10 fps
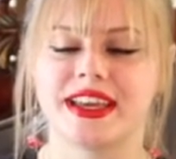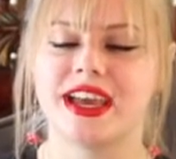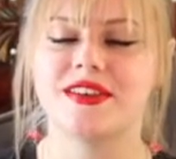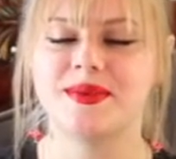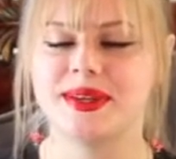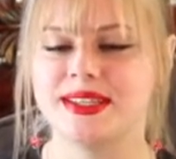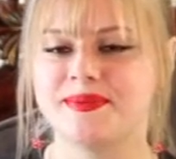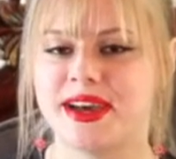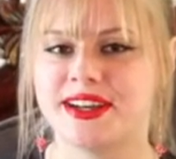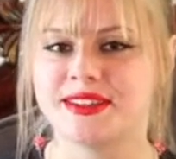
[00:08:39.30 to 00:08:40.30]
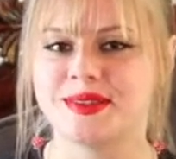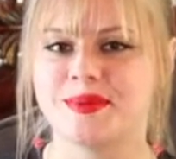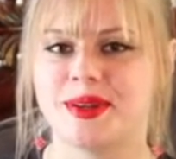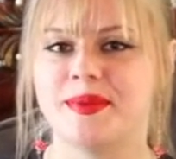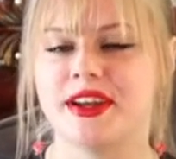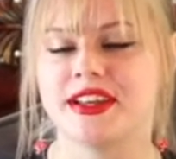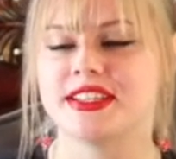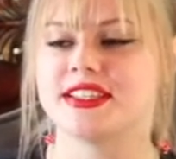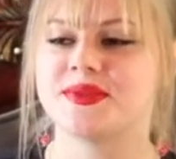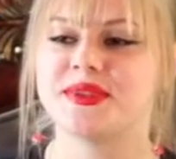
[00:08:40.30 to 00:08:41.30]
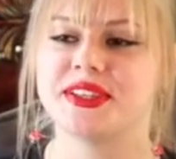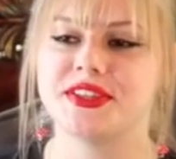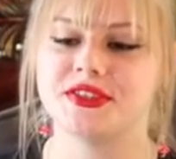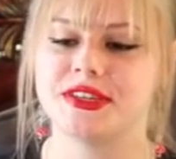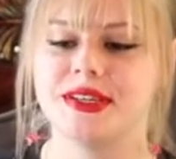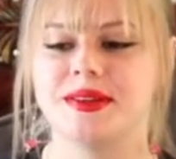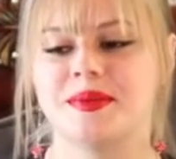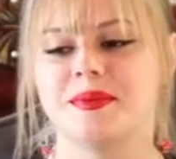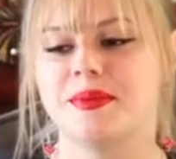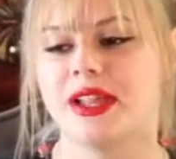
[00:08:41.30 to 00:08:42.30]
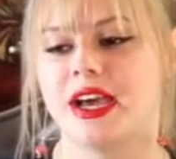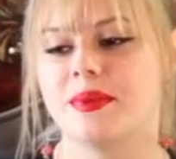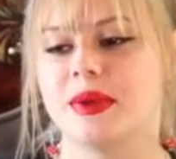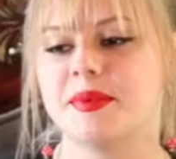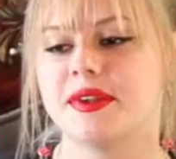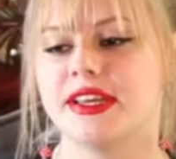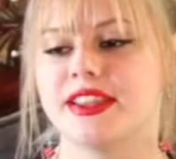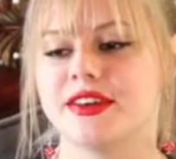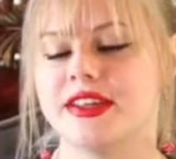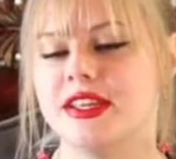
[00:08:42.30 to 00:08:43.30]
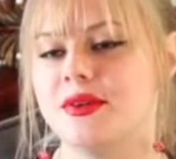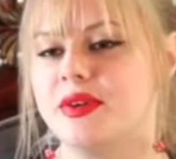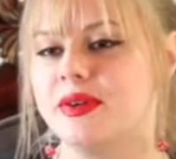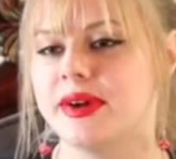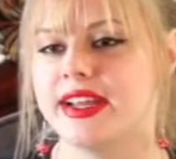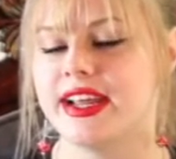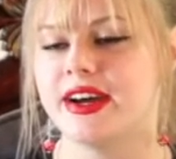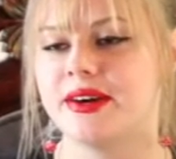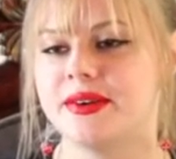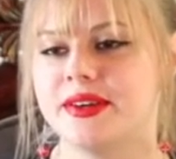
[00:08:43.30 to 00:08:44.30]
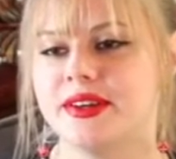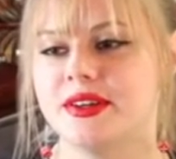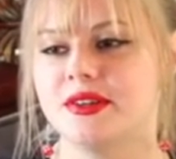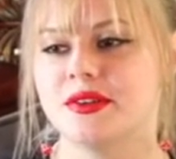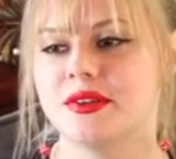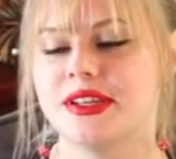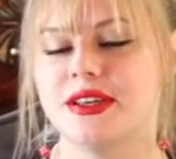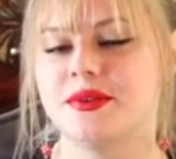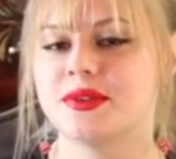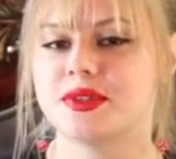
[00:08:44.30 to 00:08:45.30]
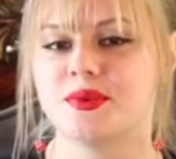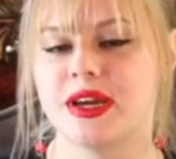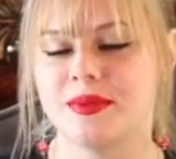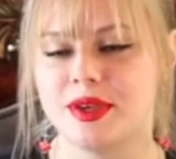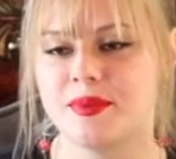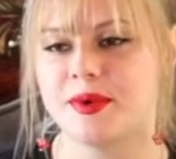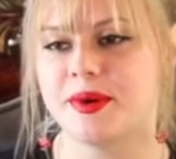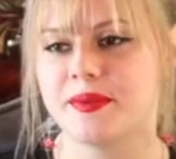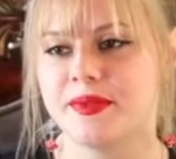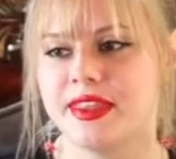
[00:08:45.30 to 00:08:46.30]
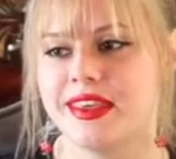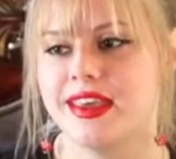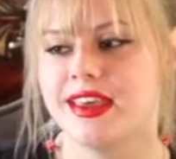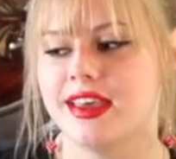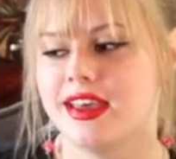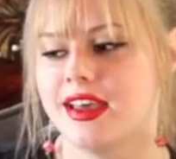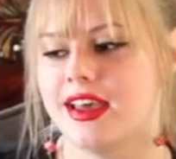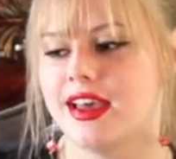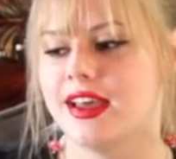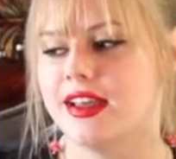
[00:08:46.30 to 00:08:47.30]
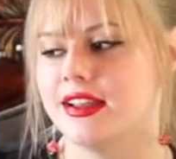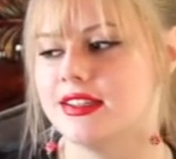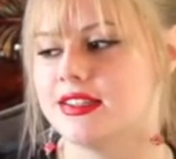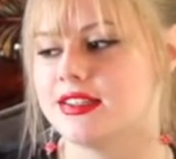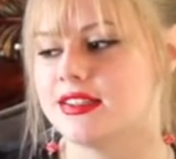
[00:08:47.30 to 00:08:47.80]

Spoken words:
everybody matters, but America doesn't really treat Black people like they're equal right now, or equal to white people, and